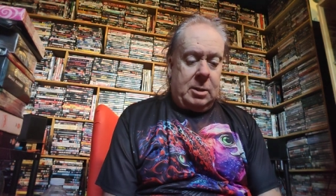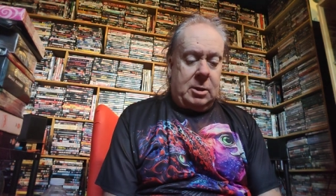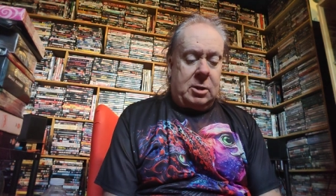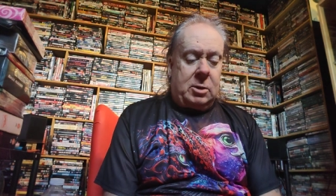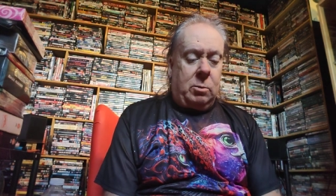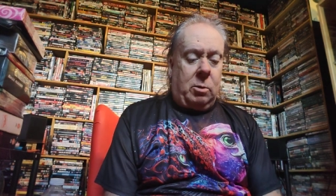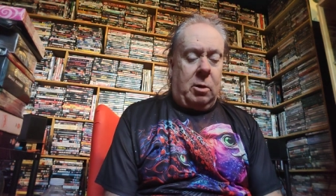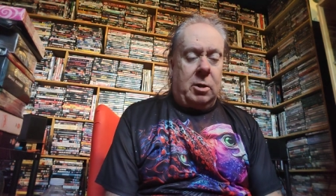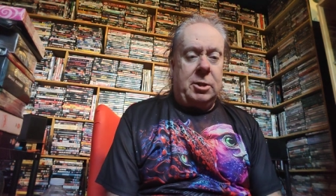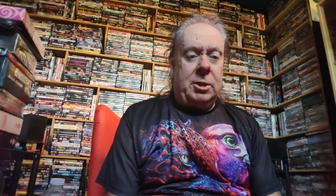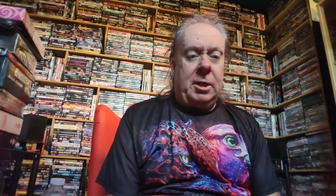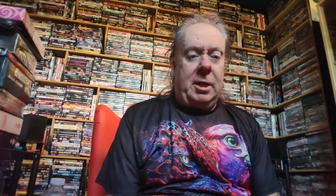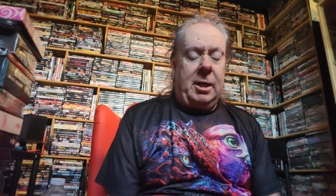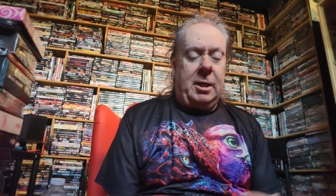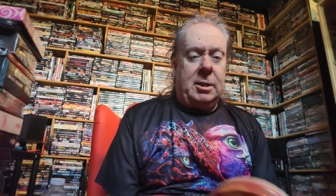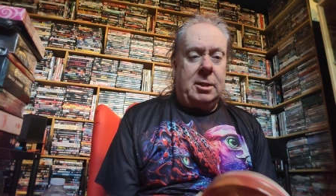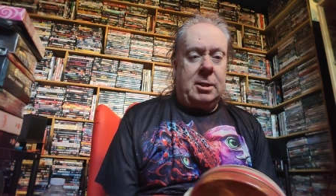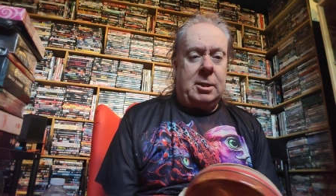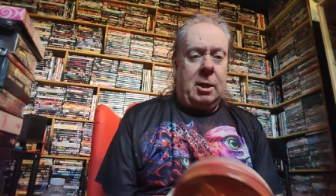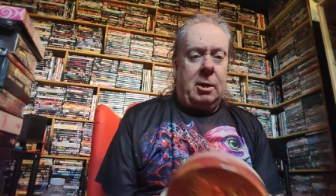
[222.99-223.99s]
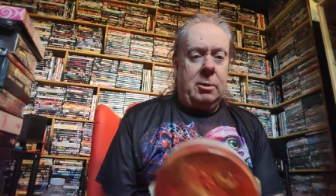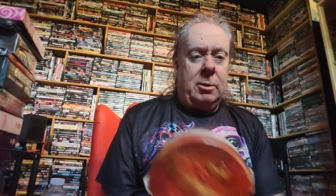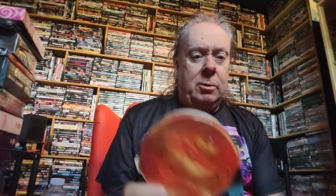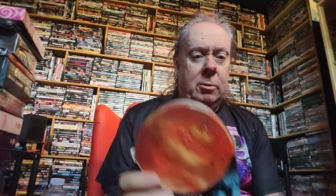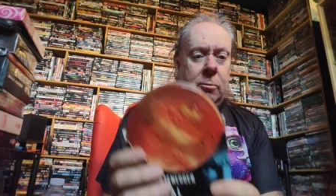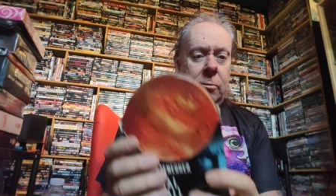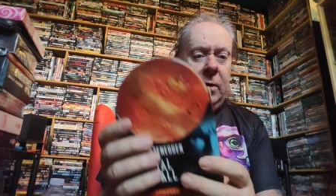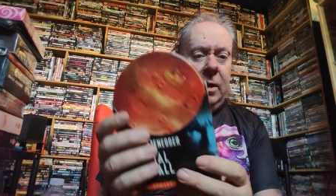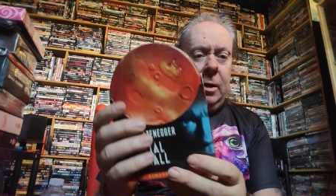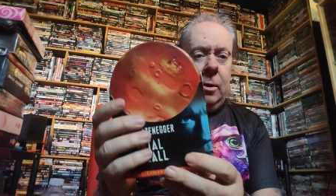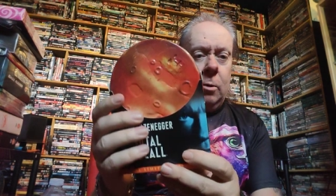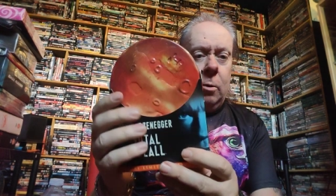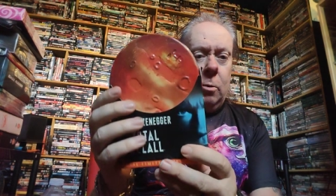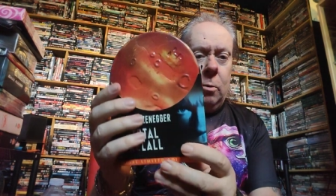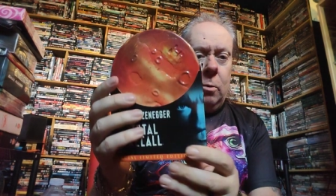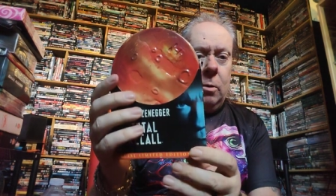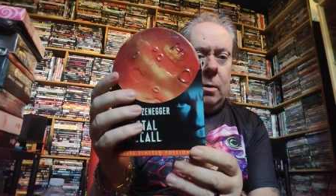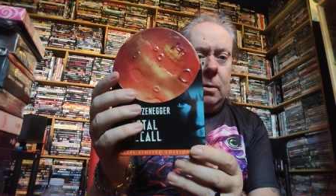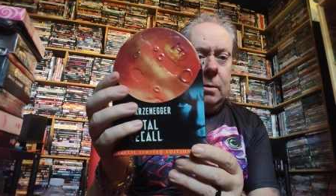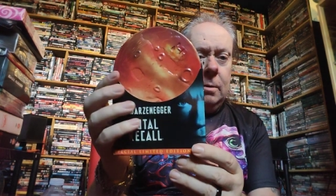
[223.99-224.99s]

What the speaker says: Schwarzenegger's Total Recall